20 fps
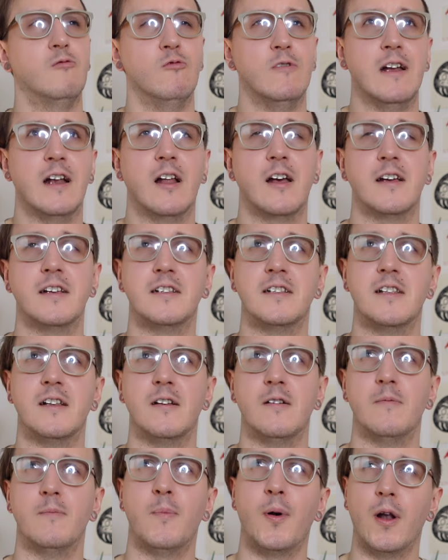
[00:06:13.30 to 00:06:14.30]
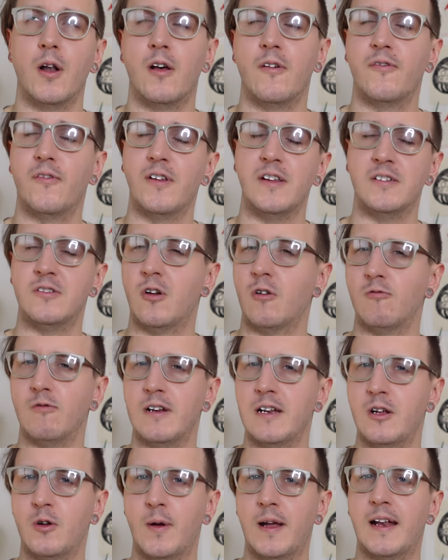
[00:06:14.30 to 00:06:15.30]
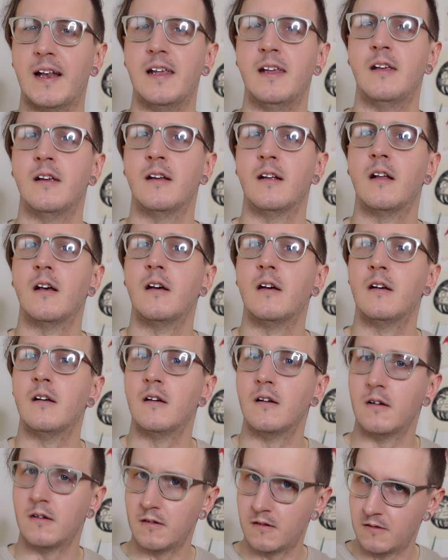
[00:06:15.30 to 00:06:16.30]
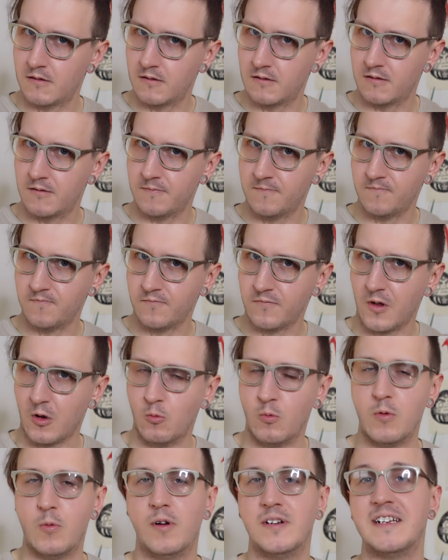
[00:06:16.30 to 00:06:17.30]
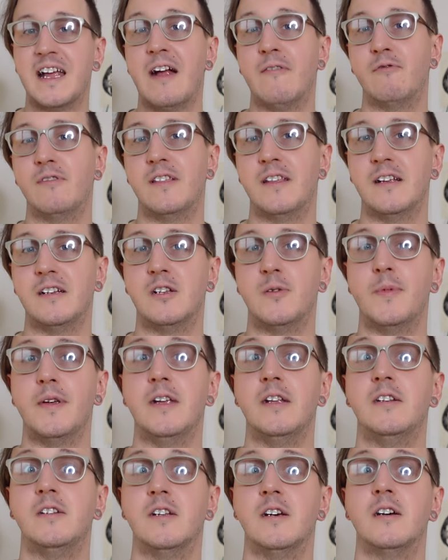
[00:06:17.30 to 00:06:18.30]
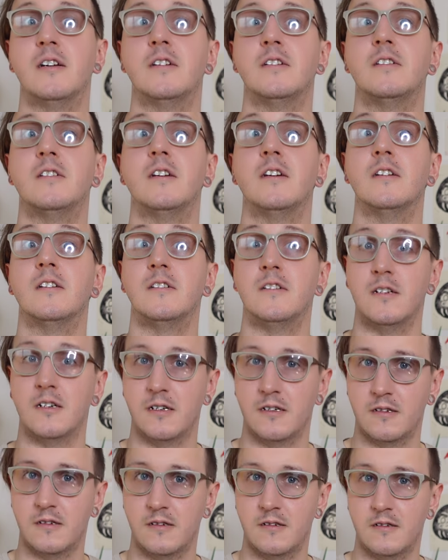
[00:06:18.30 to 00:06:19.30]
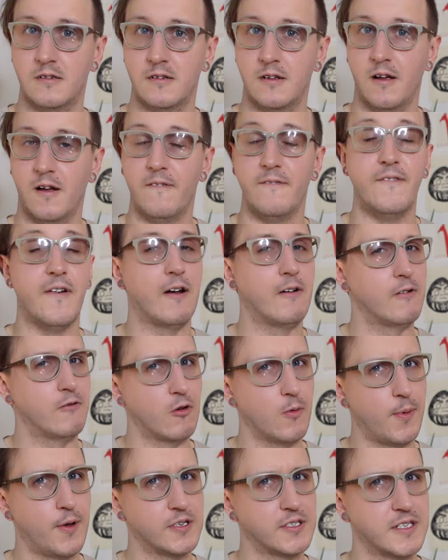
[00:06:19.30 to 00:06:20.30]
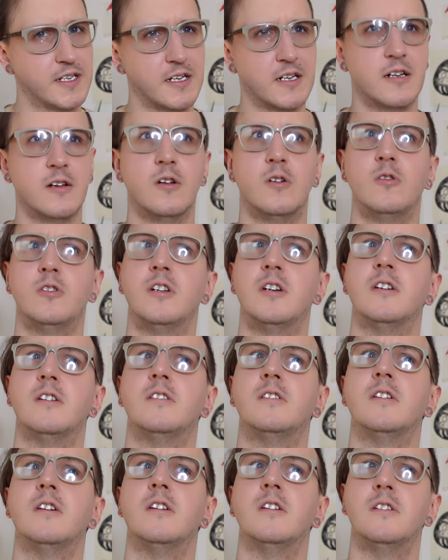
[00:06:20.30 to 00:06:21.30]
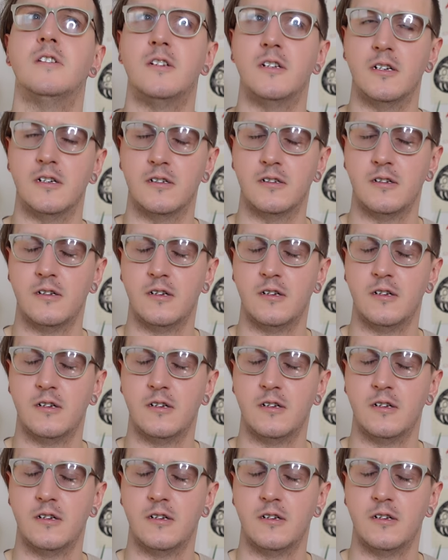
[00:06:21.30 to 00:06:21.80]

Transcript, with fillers: Realize that pull off is not really quickly. We want everything to be da da da, Very robotic. da da da.